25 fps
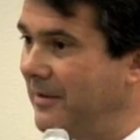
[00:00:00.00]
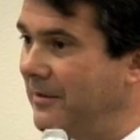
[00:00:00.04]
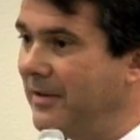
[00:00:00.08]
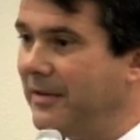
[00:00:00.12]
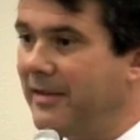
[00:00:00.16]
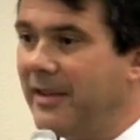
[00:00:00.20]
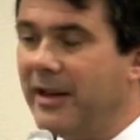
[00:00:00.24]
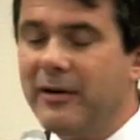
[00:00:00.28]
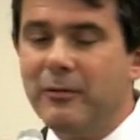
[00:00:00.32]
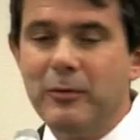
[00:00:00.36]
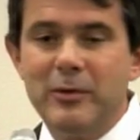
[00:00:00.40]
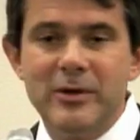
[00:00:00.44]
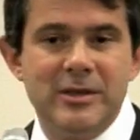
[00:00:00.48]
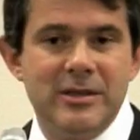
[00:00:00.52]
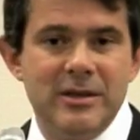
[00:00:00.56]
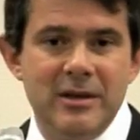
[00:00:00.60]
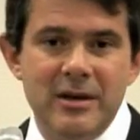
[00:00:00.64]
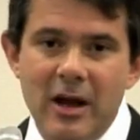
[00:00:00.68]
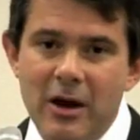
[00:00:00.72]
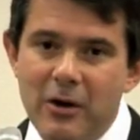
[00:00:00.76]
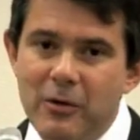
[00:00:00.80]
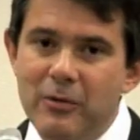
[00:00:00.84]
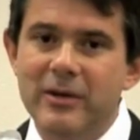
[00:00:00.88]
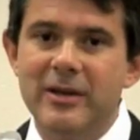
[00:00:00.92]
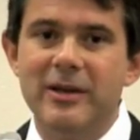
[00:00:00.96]
There was
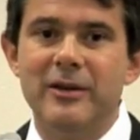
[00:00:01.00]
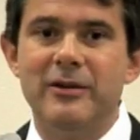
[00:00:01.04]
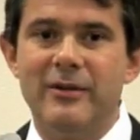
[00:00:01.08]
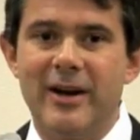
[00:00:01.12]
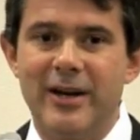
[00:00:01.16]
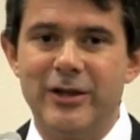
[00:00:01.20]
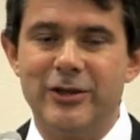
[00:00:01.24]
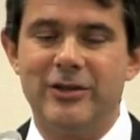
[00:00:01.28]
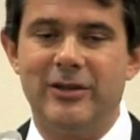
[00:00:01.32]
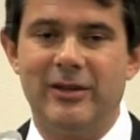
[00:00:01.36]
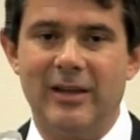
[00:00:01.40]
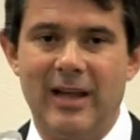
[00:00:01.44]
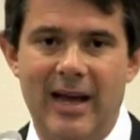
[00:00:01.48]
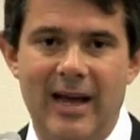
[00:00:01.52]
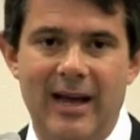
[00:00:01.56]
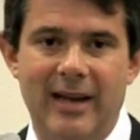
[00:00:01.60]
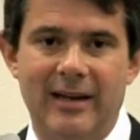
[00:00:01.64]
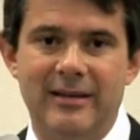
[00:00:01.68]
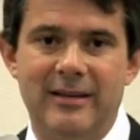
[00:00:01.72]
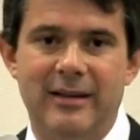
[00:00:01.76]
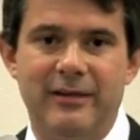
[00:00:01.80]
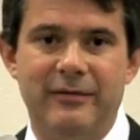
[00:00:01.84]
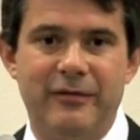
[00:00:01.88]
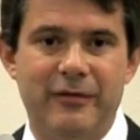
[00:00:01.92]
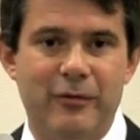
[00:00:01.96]
no congressional
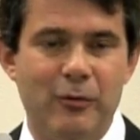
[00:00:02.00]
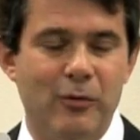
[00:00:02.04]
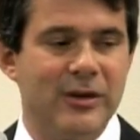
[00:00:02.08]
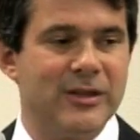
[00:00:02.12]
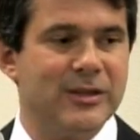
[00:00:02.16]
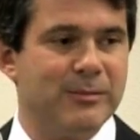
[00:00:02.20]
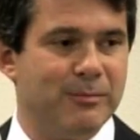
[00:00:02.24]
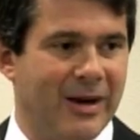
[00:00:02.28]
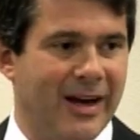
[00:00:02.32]
act that forced